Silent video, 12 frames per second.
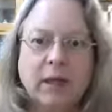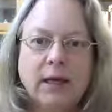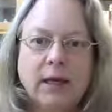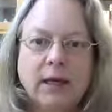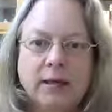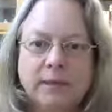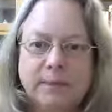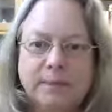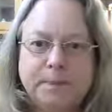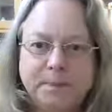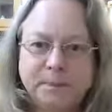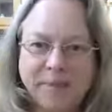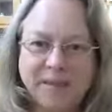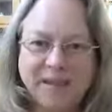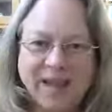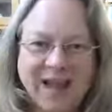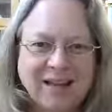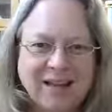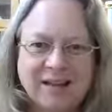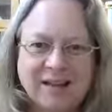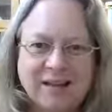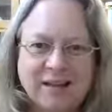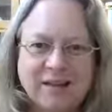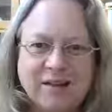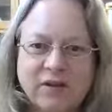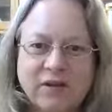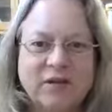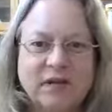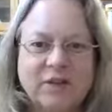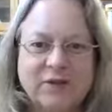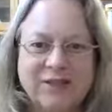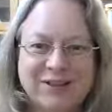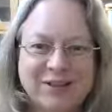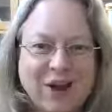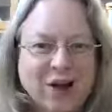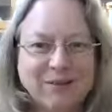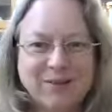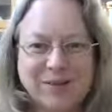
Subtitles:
that stress level is not